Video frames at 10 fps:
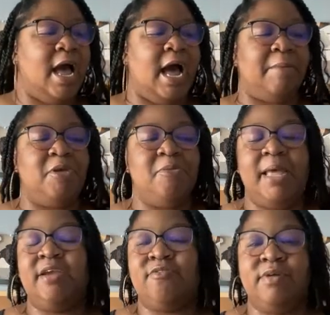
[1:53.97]
You make
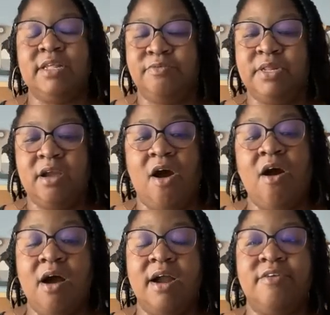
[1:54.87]
it really, really
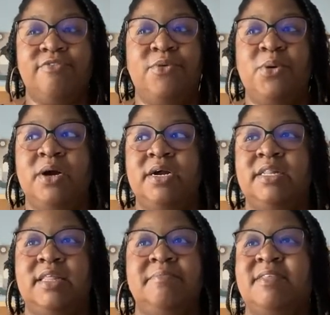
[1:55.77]
hard for
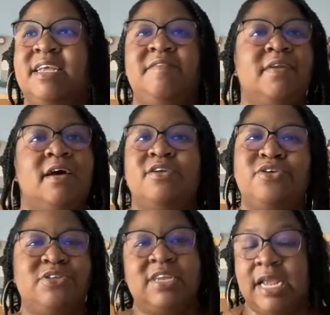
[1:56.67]
them to even
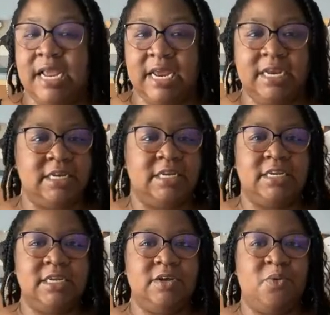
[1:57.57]
understand
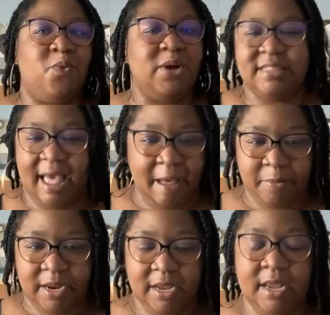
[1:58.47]
what's
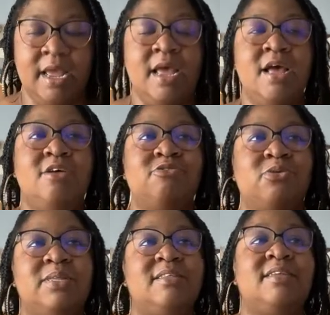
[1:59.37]
happening. So
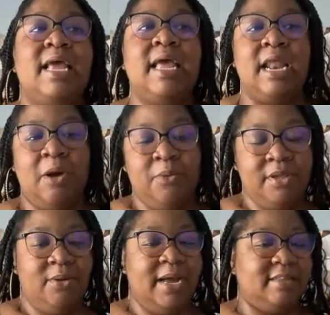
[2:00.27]
instead, I want
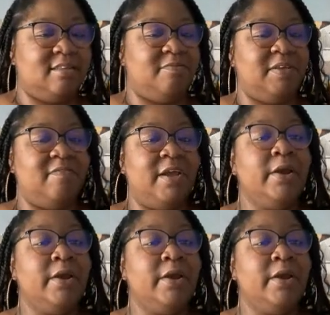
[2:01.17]
you guys to be very